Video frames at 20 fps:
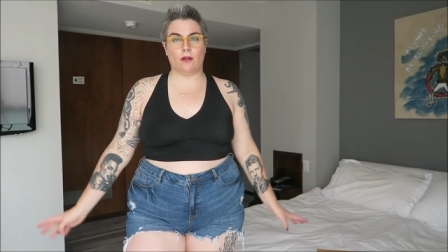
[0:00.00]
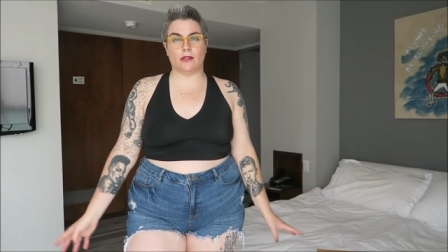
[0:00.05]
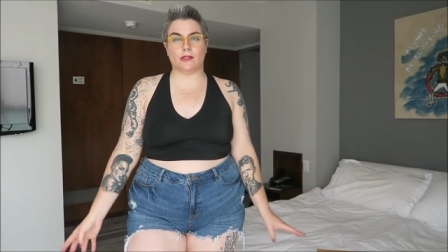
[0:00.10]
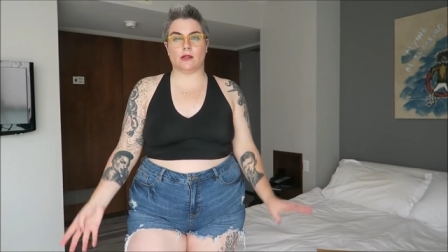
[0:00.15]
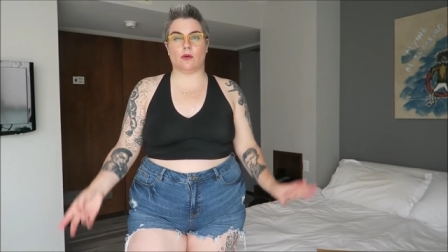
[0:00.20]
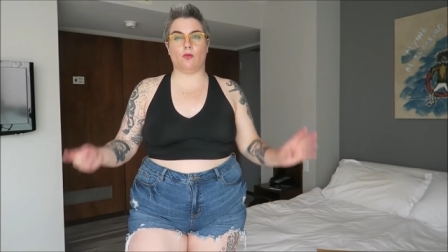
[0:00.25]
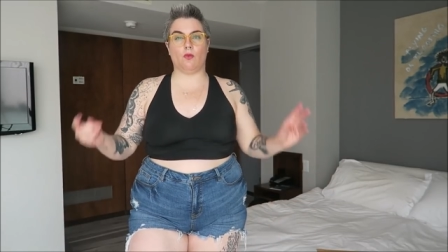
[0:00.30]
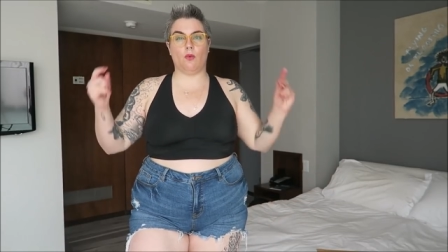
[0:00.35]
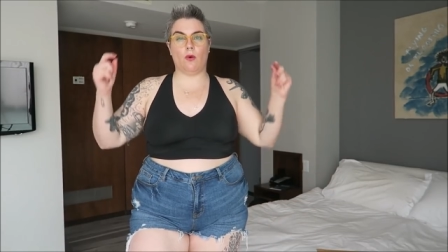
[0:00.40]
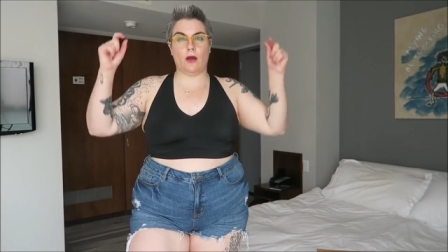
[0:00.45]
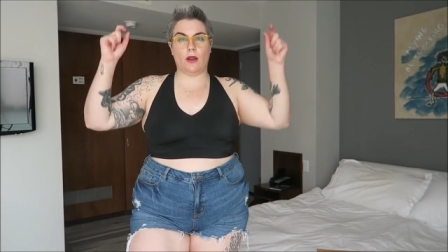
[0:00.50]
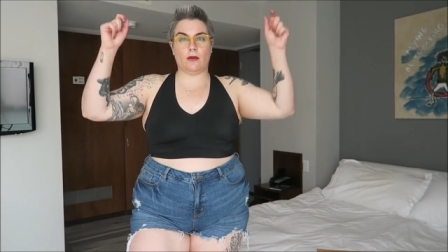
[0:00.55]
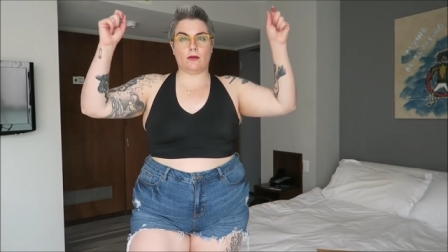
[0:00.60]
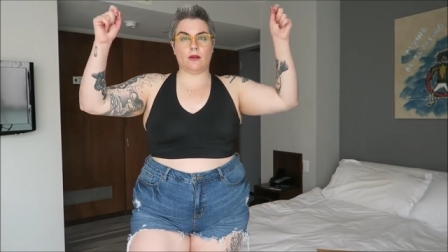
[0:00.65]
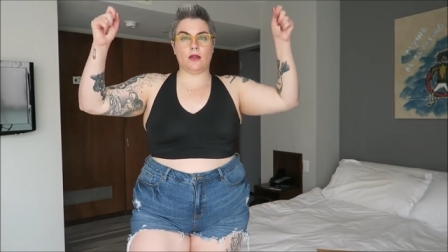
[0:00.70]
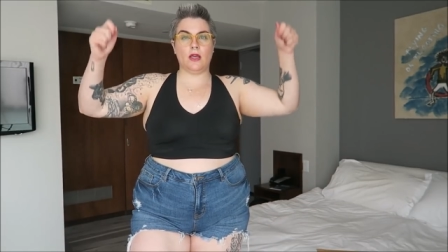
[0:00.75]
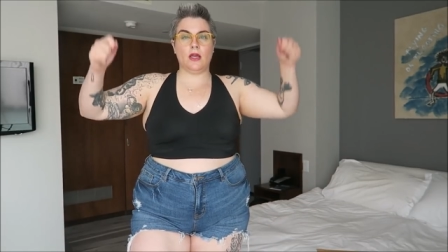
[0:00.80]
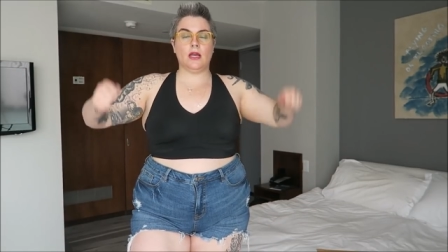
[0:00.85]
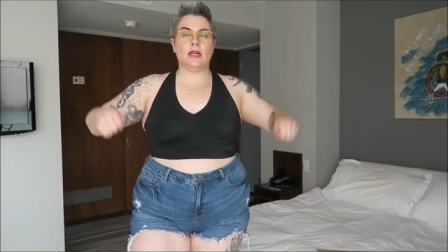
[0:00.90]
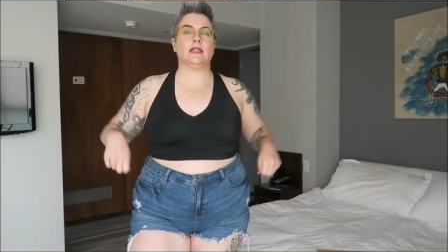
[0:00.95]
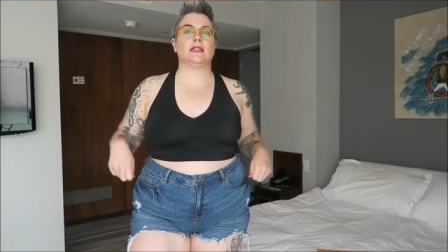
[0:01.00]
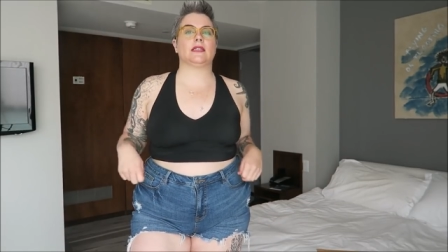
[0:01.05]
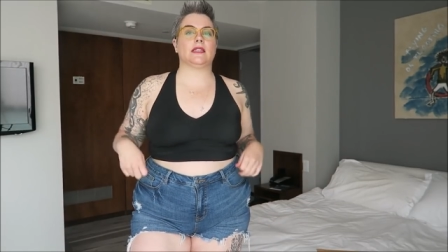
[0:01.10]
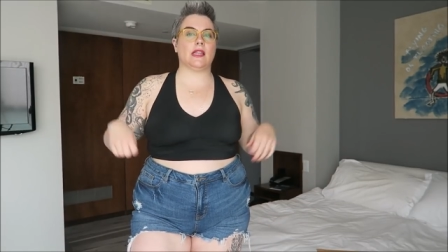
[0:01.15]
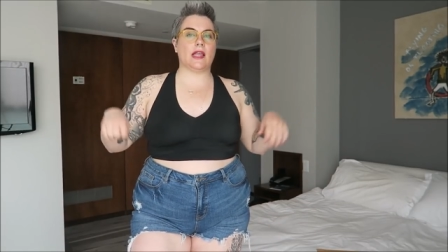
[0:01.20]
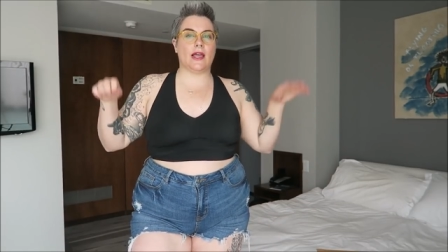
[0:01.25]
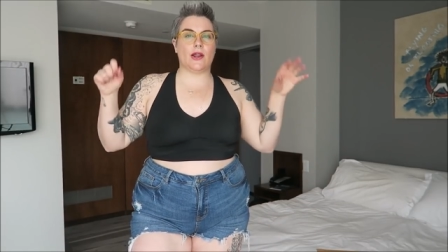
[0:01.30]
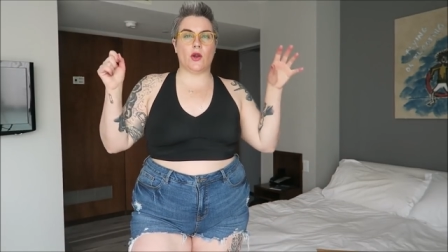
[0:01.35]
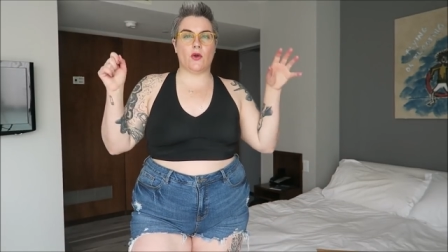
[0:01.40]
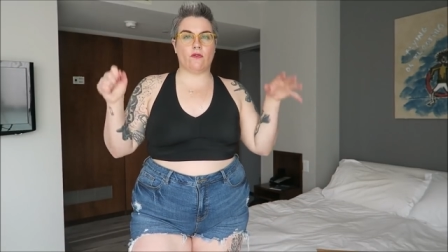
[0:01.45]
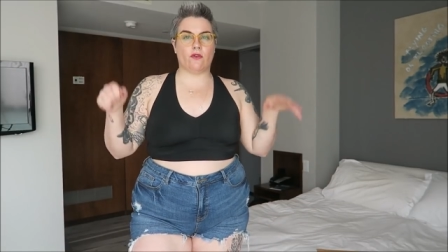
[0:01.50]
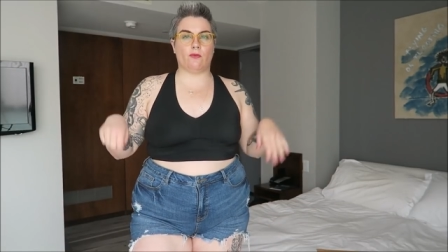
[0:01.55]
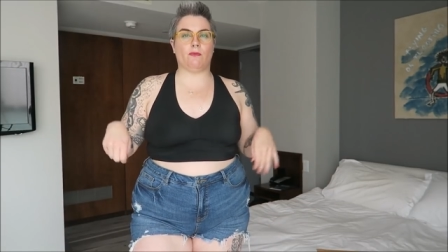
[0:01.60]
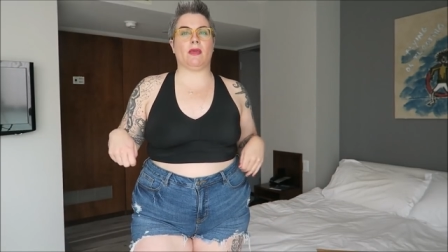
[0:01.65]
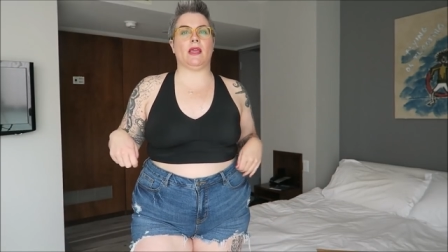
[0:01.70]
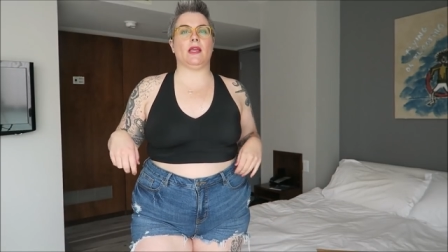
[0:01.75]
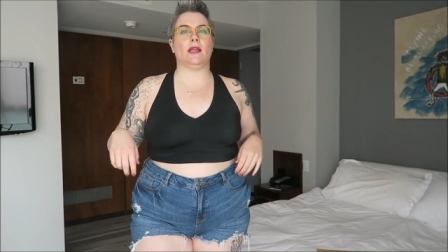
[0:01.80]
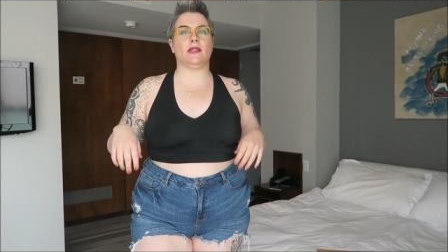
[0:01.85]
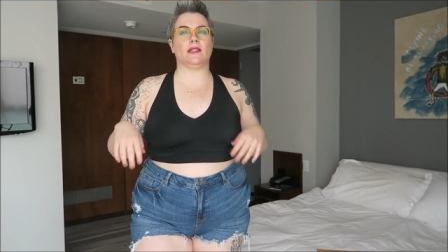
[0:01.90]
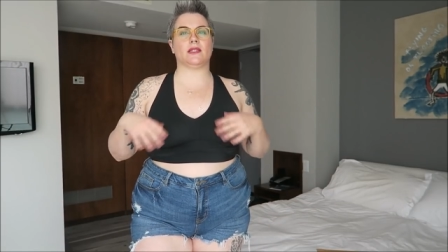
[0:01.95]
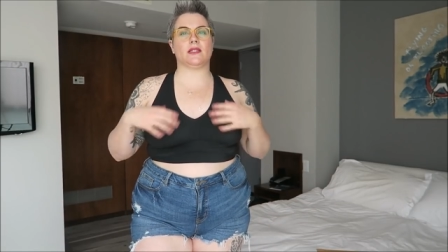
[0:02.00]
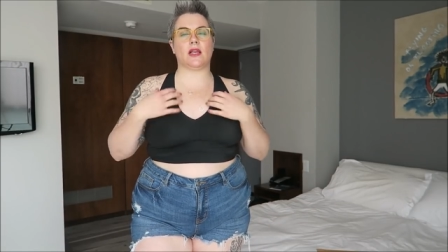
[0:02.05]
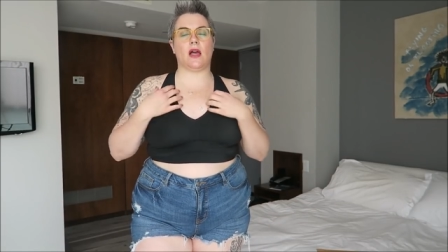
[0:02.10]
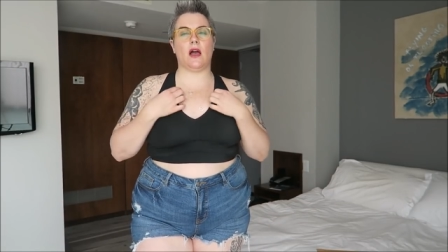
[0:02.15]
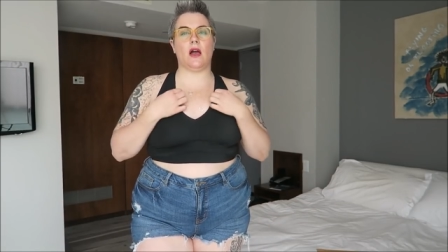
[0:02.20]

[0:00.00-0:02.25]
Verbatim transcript: It's a one slide over piece.